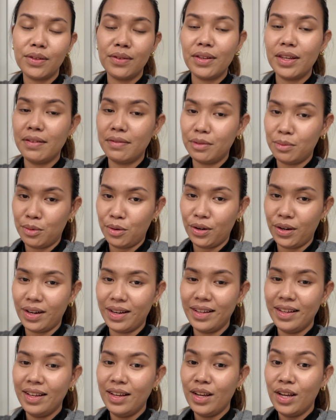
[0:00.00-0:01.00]
you even
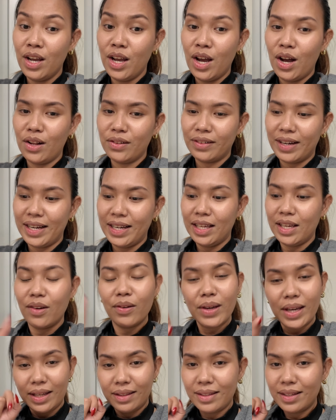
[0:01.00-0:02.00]
more. Alrighty,
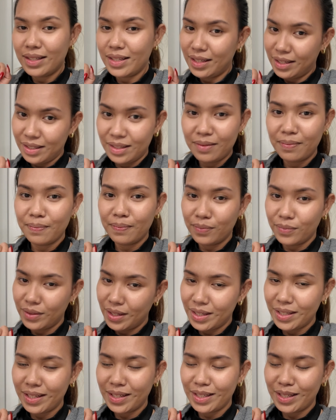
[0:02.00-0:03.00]
okay, this is
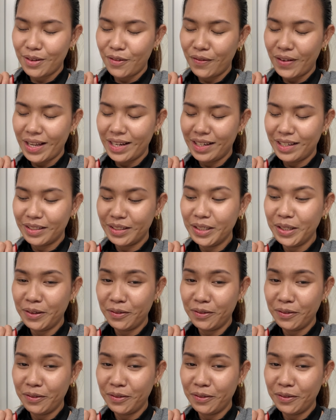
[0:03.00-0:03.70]
this is the final